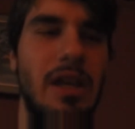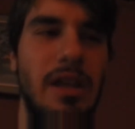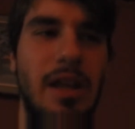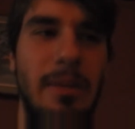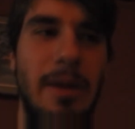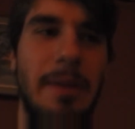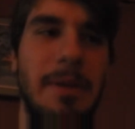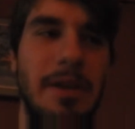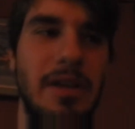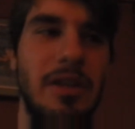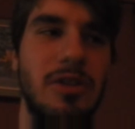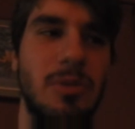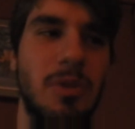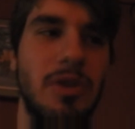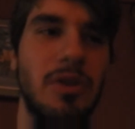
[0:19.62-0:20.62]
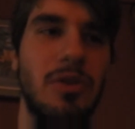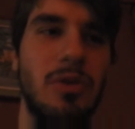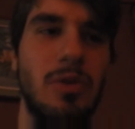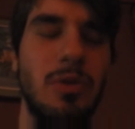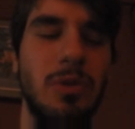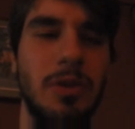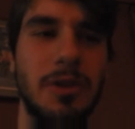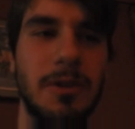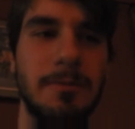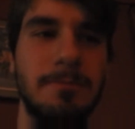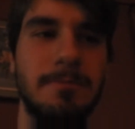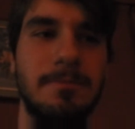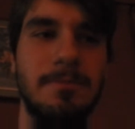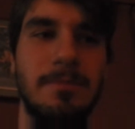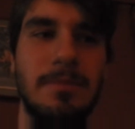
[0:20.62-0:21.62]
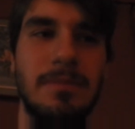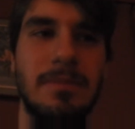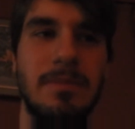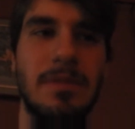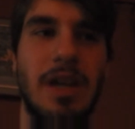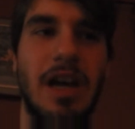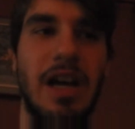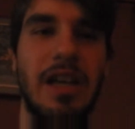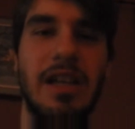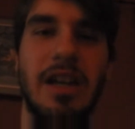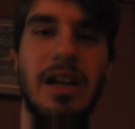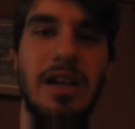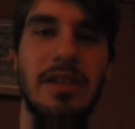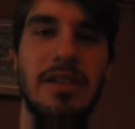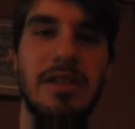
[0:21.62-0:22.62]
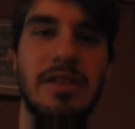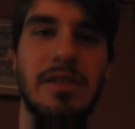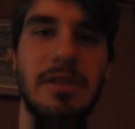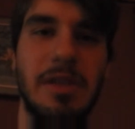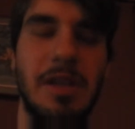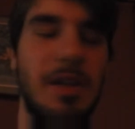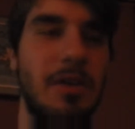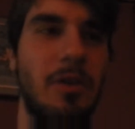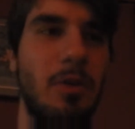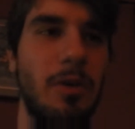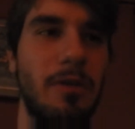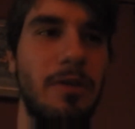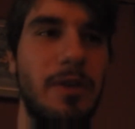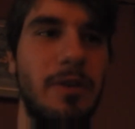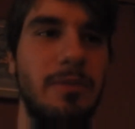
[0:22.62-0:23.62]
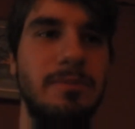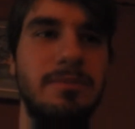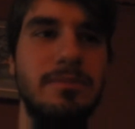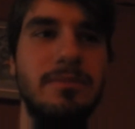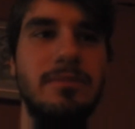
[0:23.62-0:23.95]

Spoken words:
in my opinion, he's one of the cooler icons in horror film